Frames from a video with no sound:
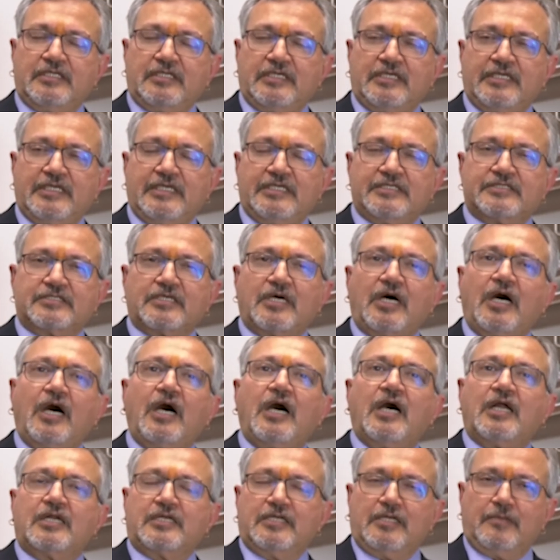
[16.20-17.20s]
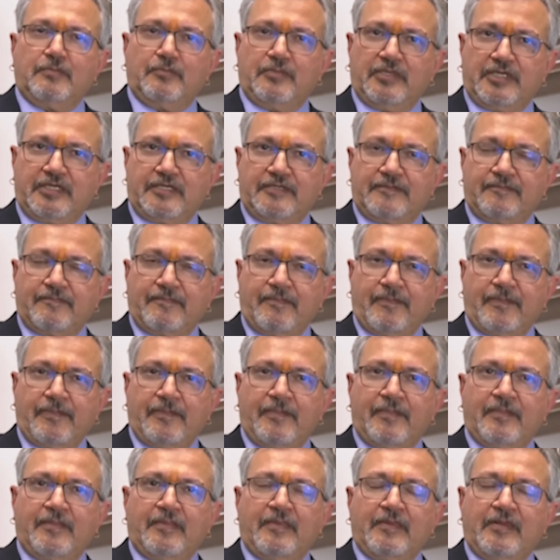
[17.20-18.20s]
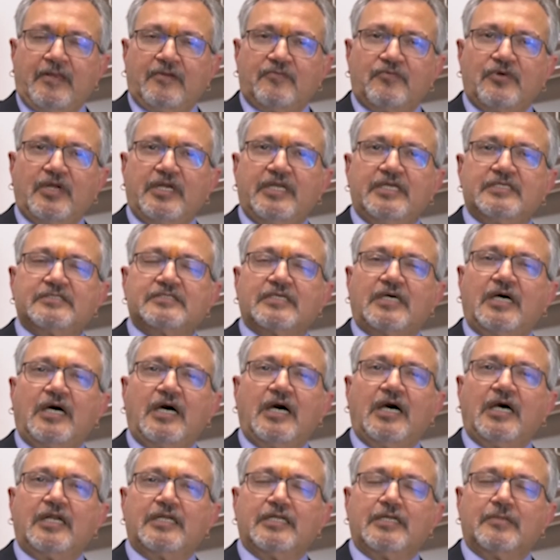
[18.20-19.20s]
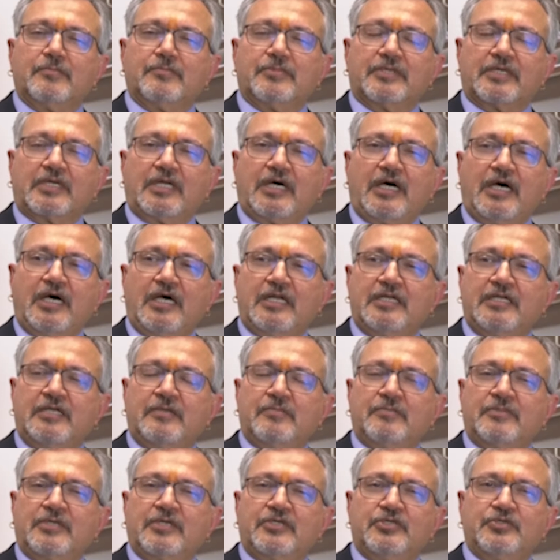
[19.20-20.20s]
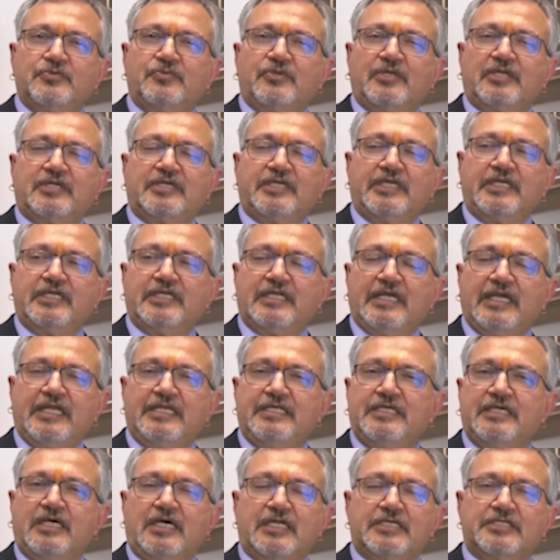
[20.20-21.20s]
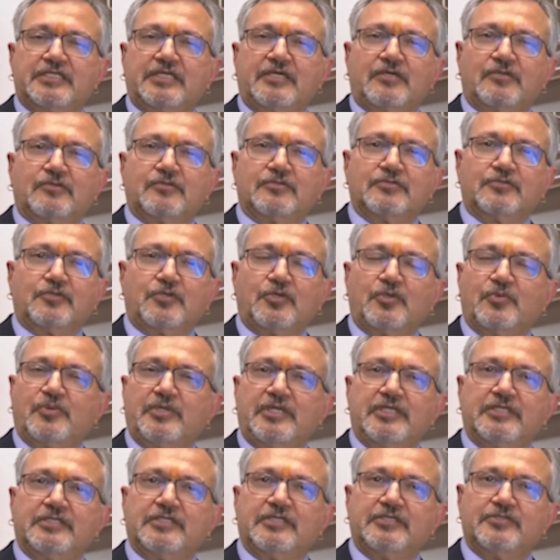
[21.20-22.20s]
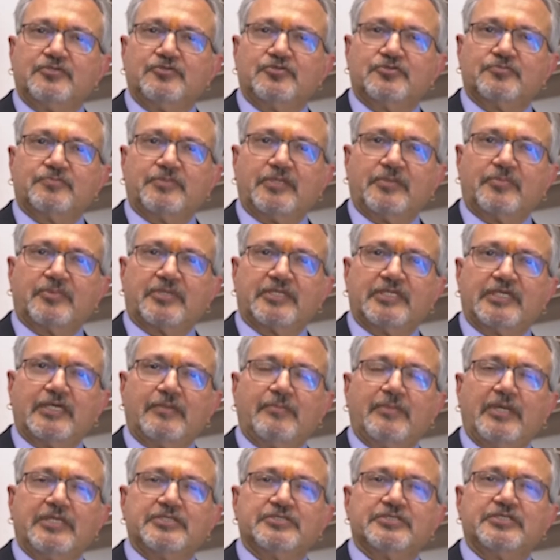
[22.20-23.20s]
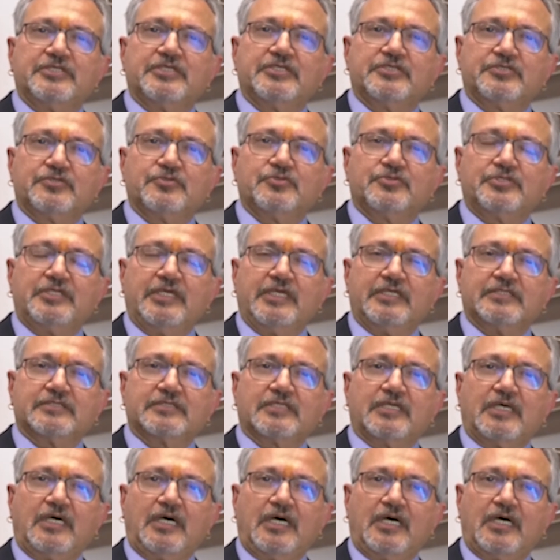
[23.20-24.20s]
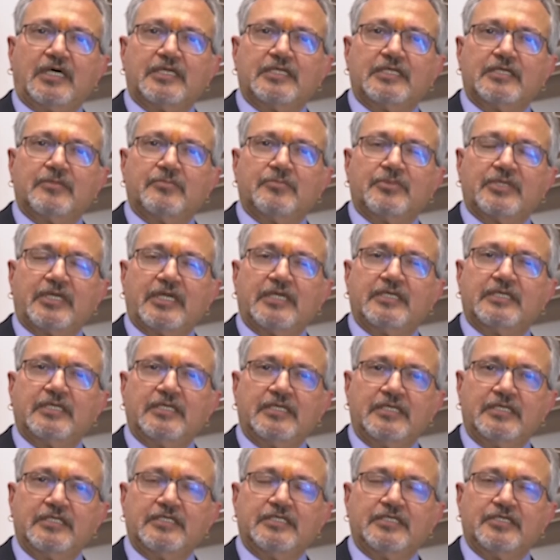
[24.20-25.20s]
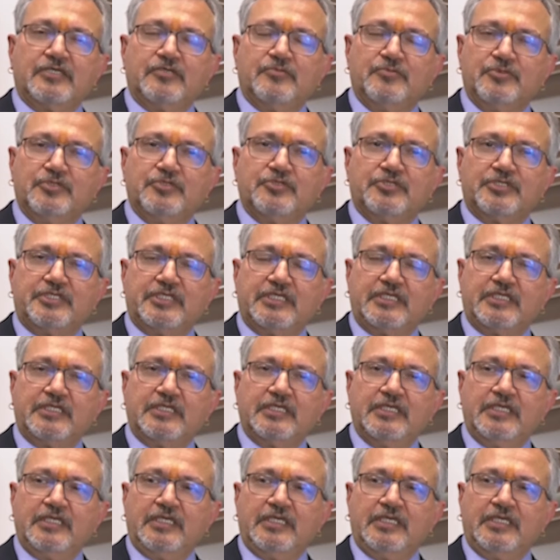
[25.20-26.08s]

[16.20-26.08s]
is R number. What is R number? R number, you will read any article on COVID in the newspaper. They are mentioning two things, R number and herd immunity.